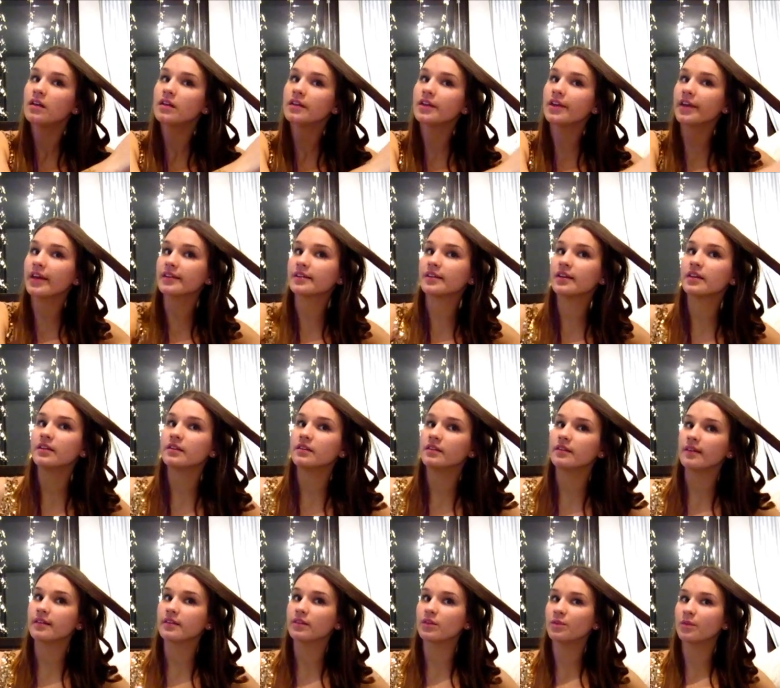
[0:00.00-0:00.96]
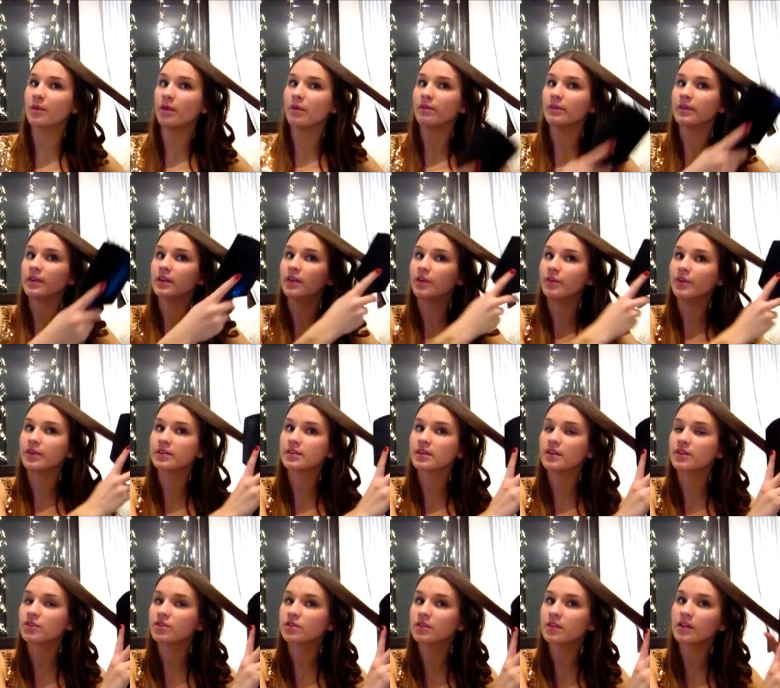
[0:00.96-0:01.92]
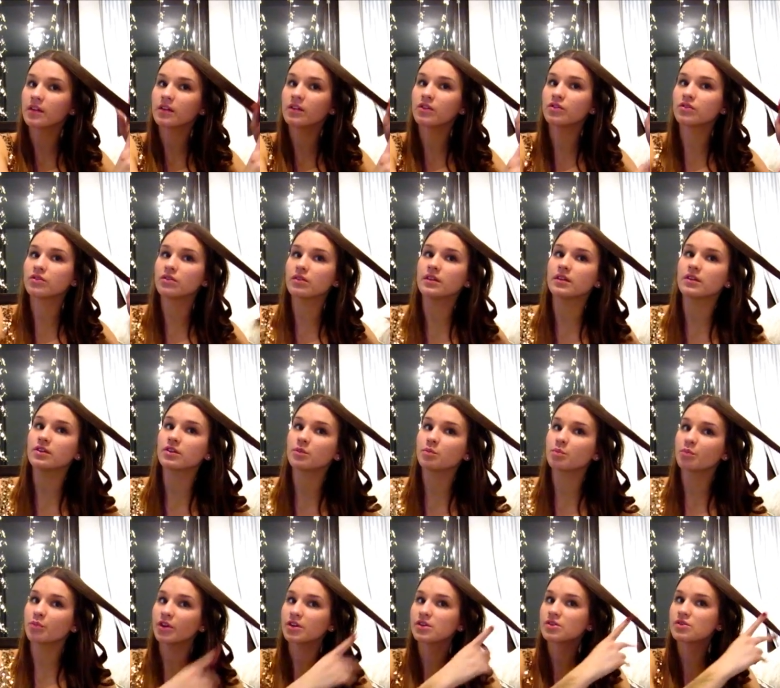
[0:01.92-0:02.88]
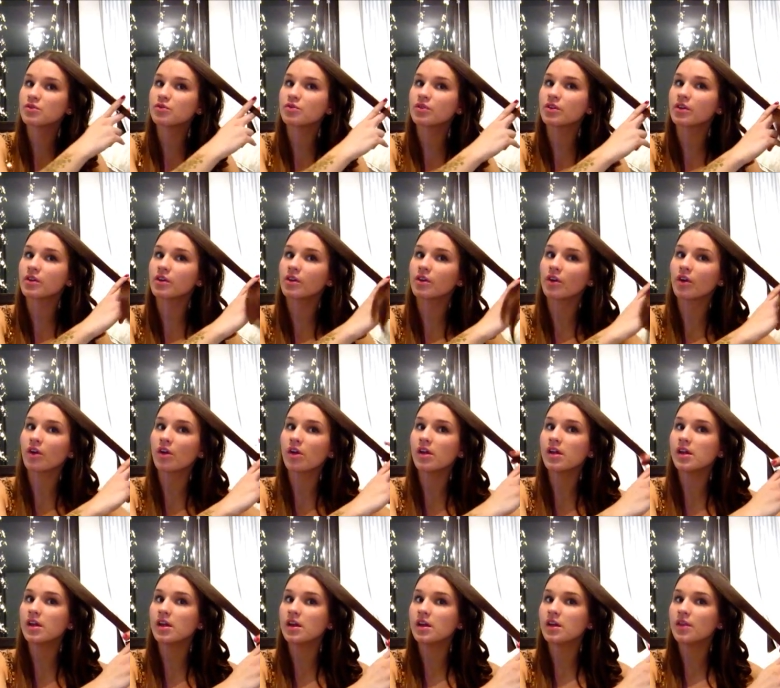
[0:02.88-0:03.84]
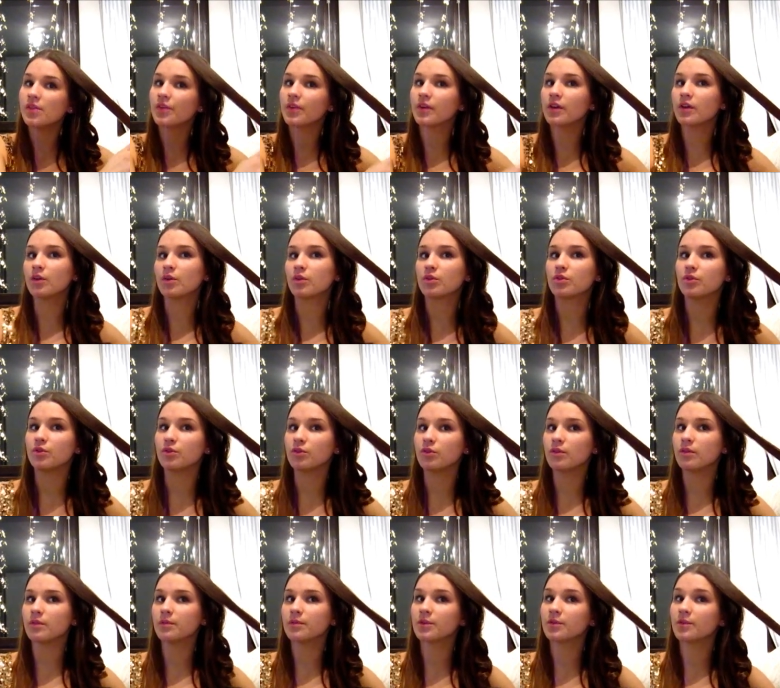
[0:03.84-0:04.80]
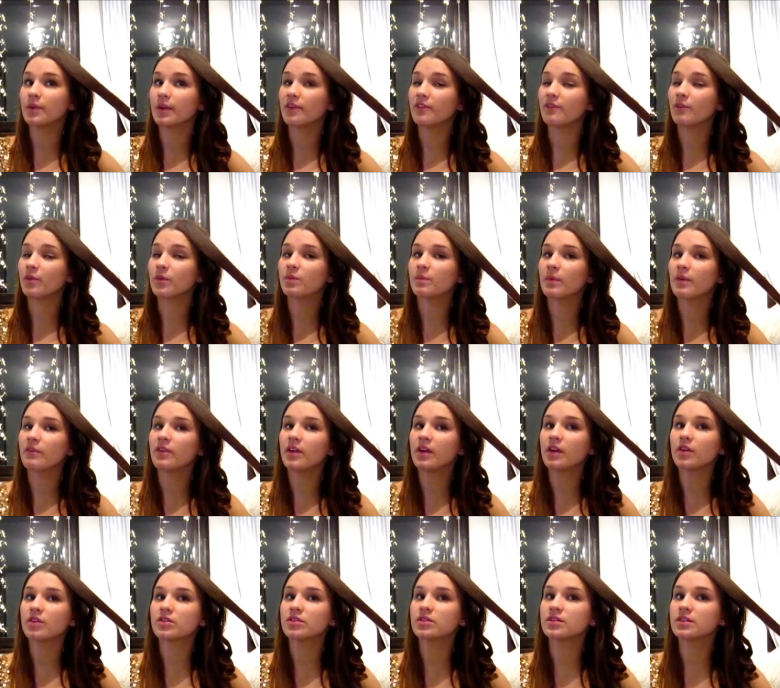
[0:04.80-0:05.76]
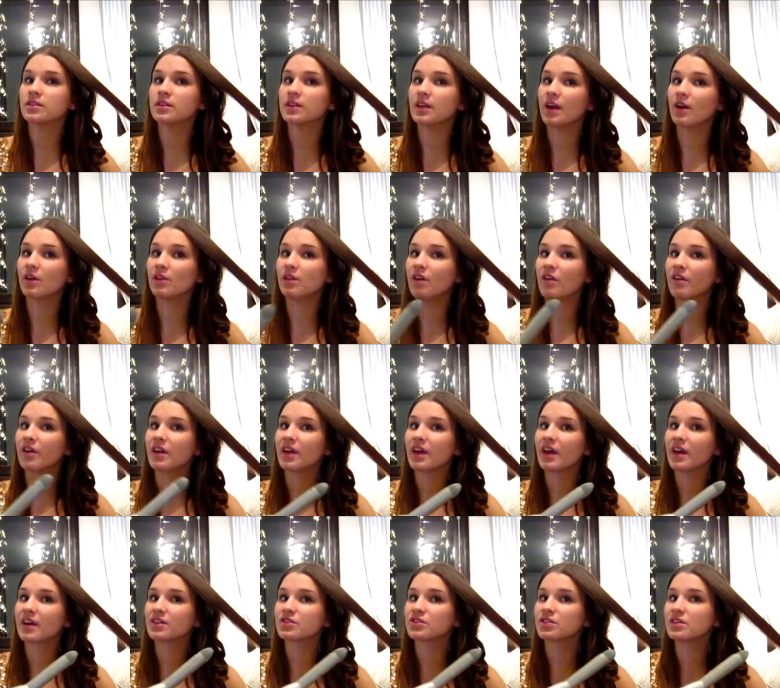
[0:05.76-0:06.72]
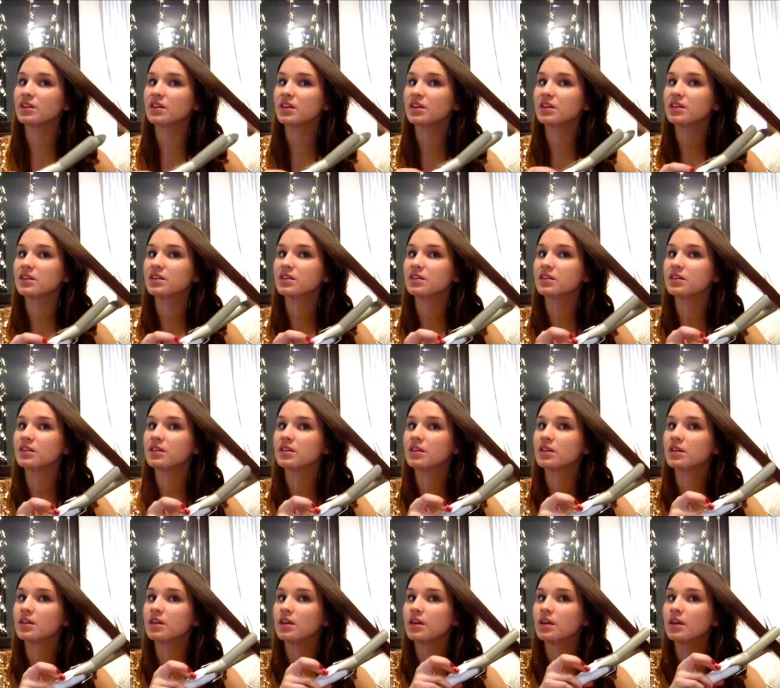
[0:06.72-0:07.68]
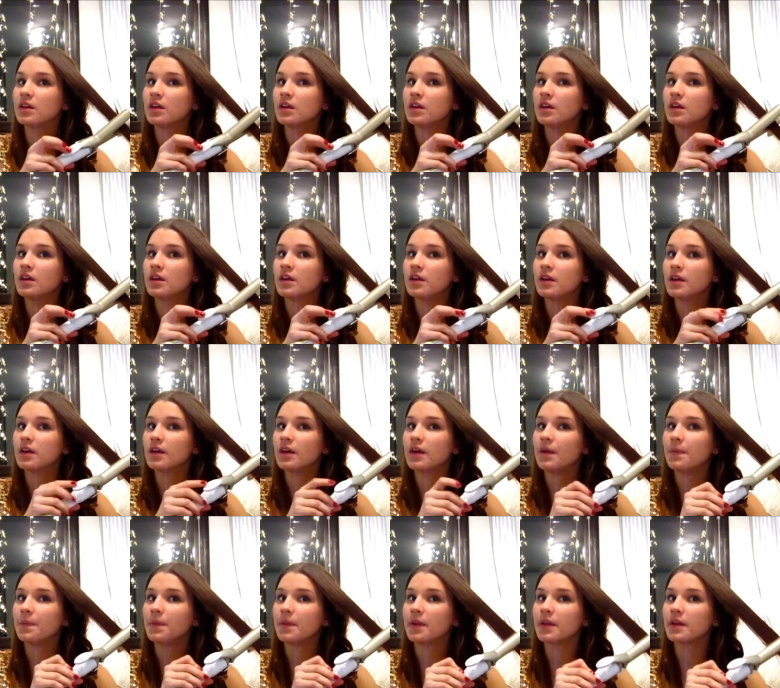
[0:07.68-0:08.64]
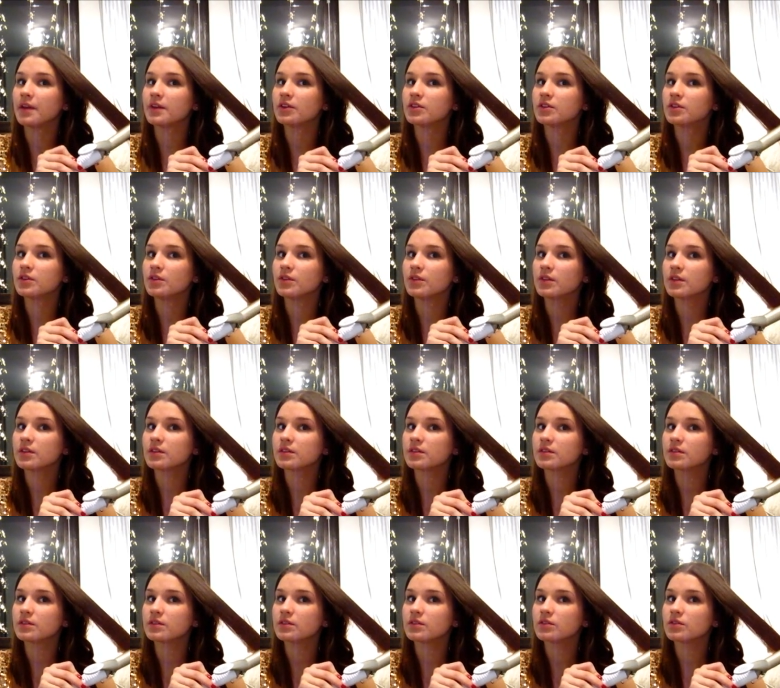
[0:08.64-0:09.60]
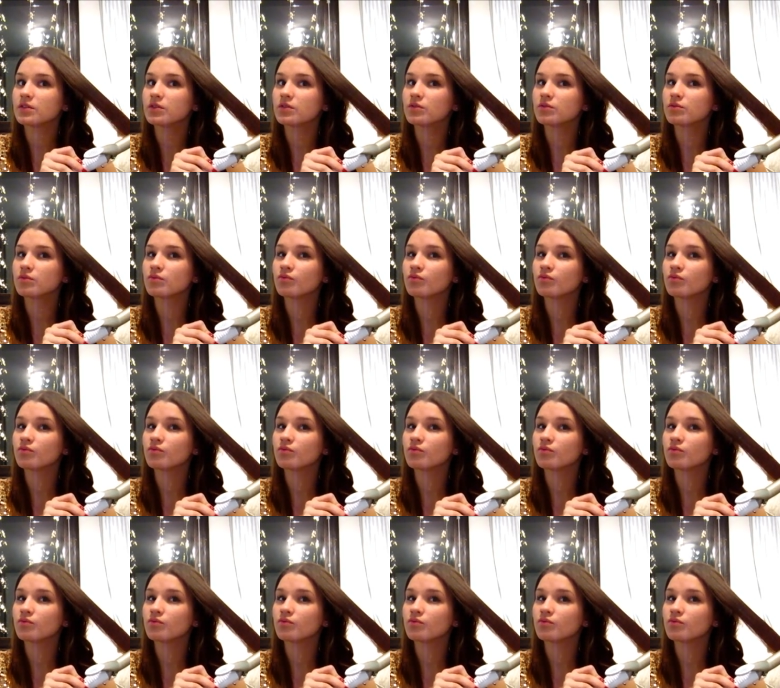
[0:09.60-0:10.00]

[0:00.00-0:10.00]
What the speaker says: Yeah, as you probably noticed, I usually just brush through the curl, then go through with my fingers to see how long it actually is. And then I just do this.